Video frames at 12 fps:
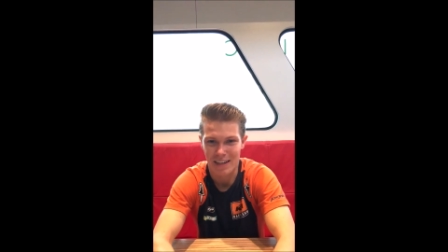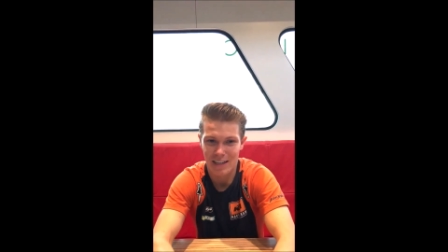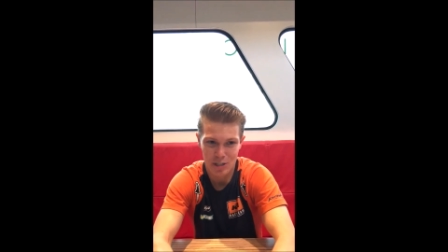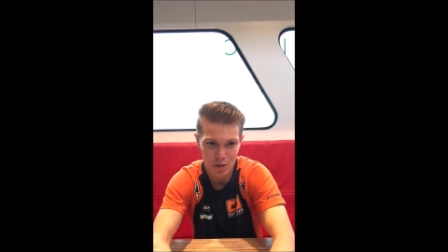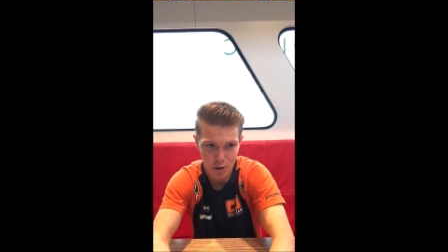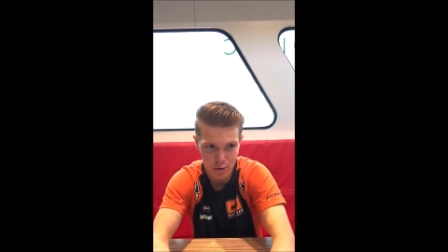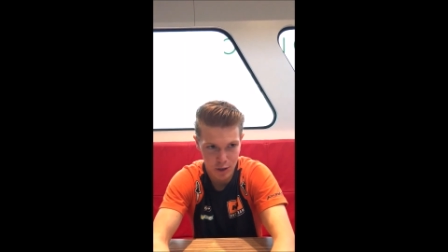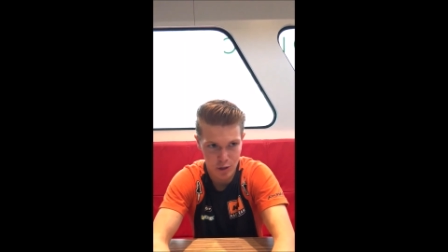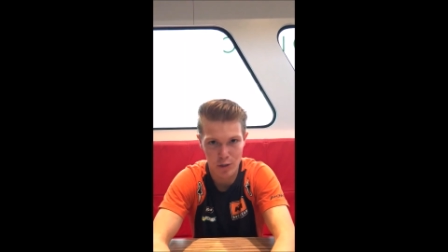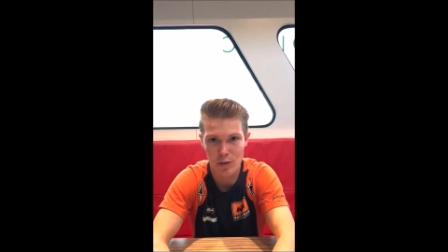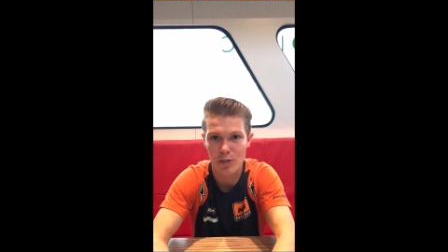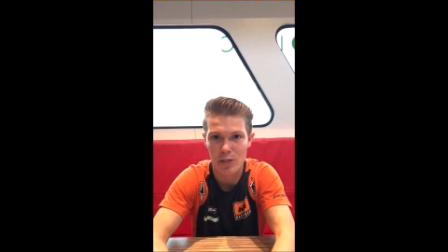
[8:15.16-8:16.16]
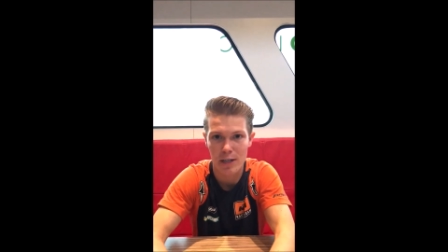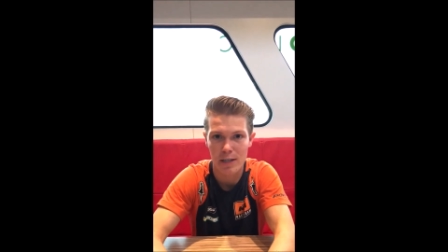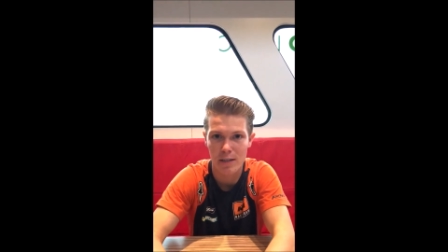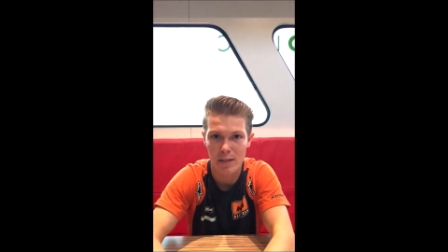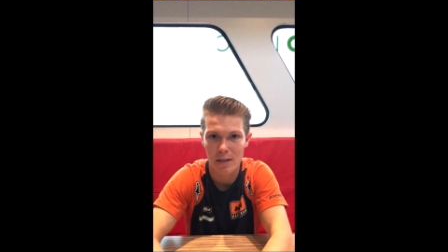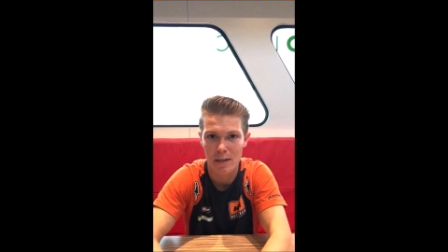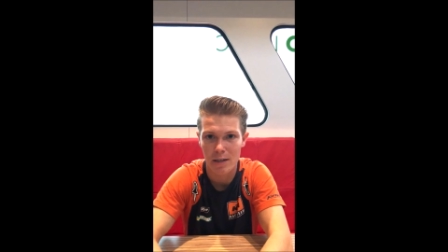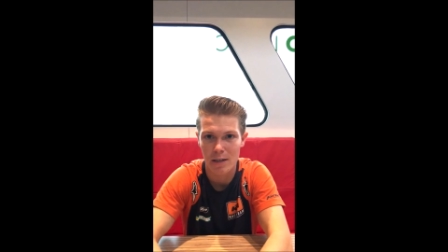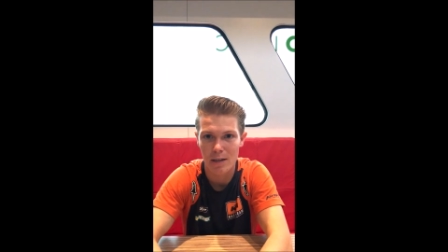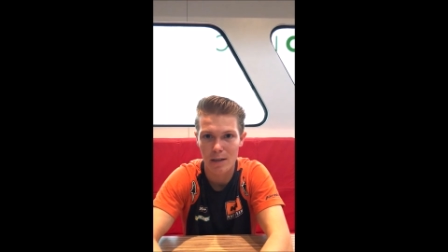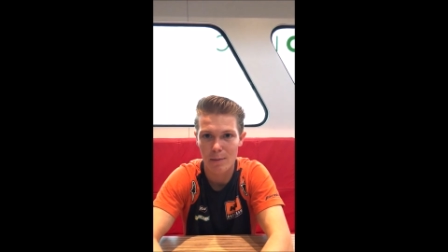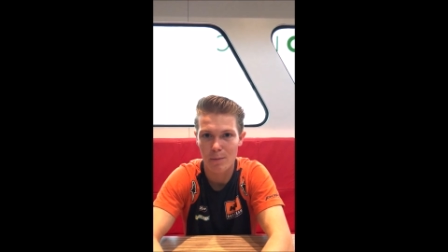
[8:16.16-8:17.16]
Yeah, score results, and
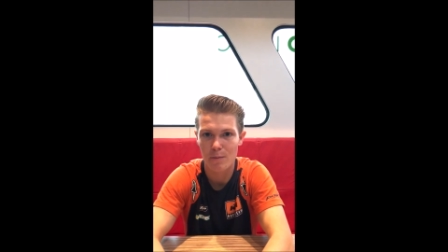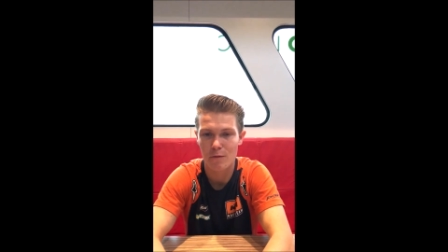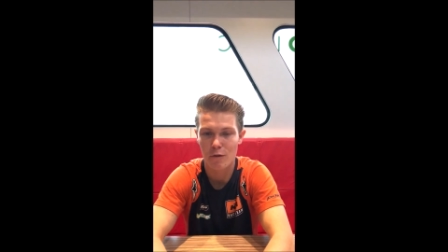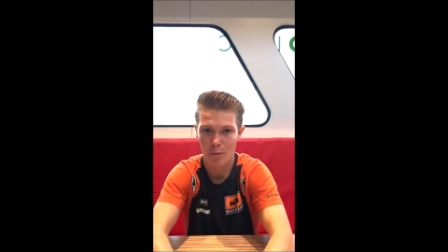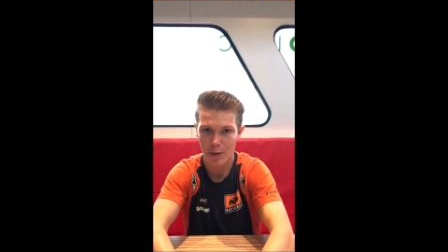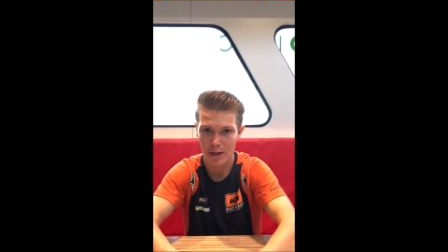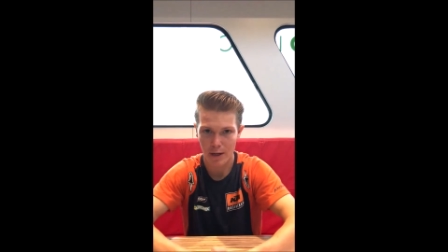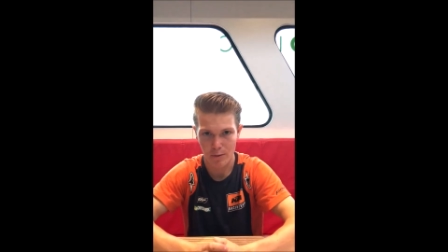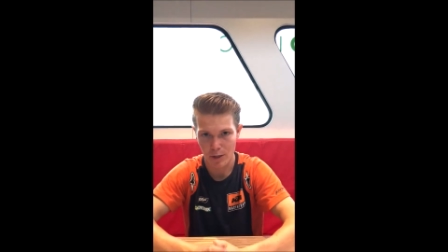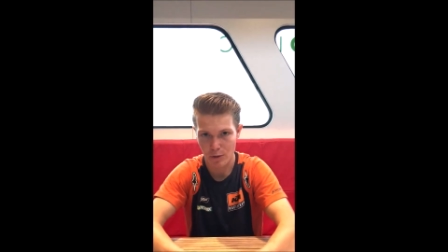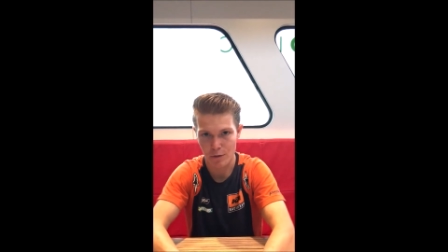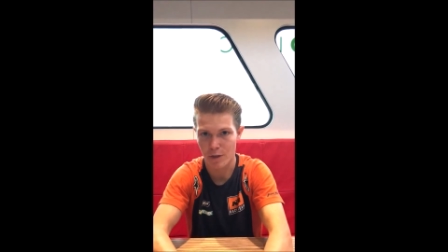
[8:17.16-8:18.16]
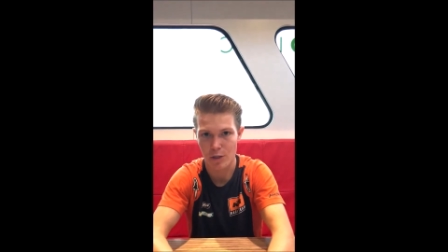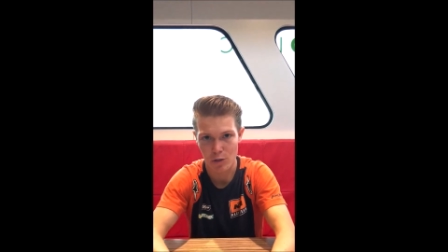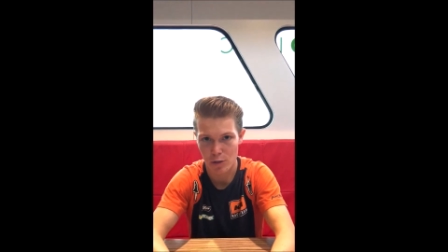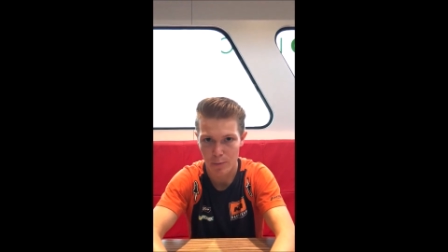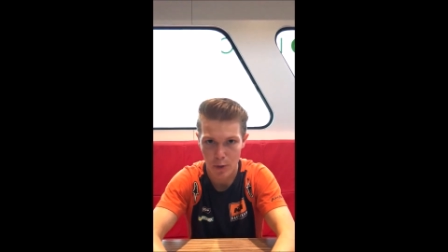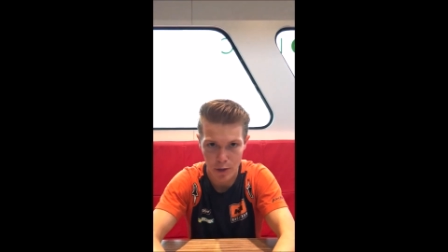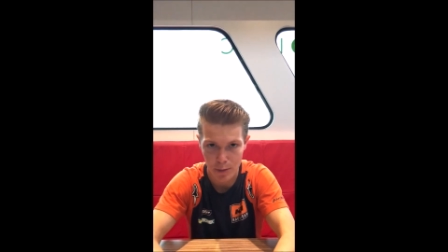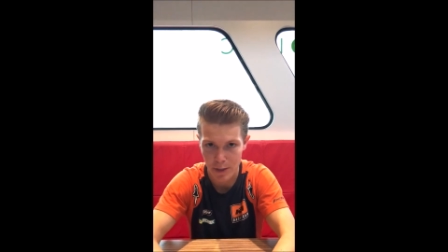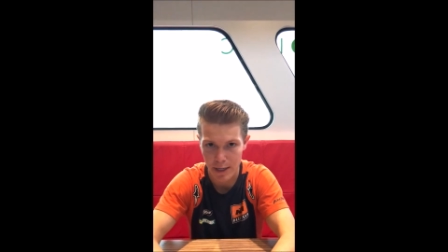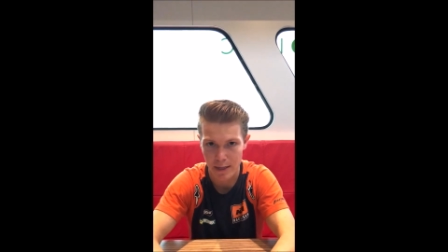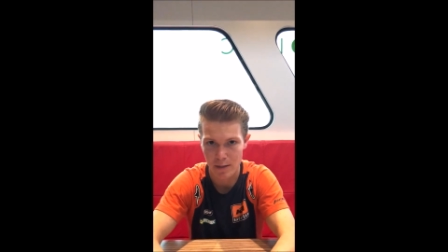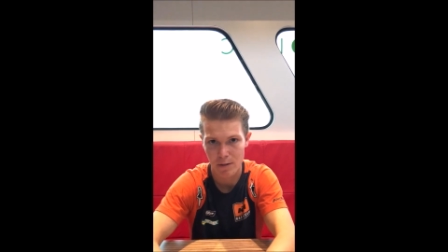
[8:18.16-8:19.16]
for me I want to finish on the podium
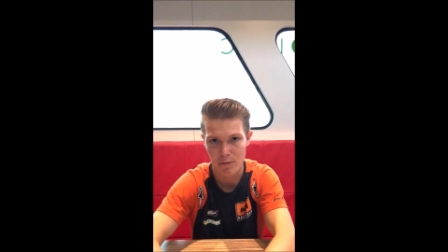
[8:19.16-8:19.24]
again.